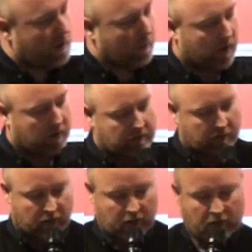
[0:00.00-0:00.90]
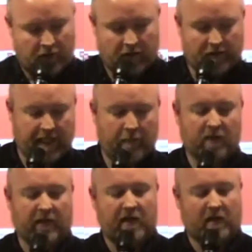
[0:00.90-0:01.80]
but in
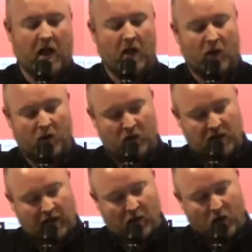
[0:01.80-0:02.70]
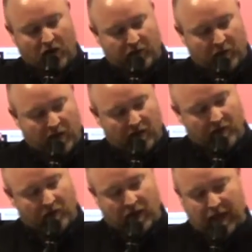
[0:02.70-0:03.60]
terms of actually how it was kind of worked for
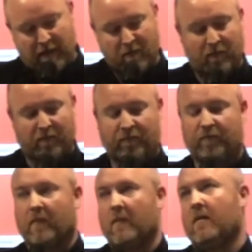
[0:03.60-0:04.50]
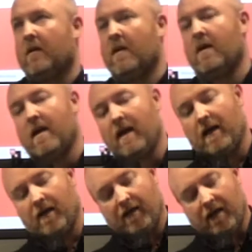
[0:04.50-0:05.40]
me, um,
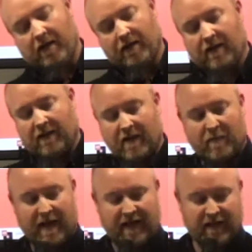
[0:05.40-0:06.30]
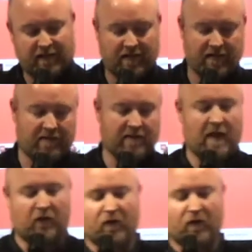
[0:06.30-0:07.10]
it, back in, I don't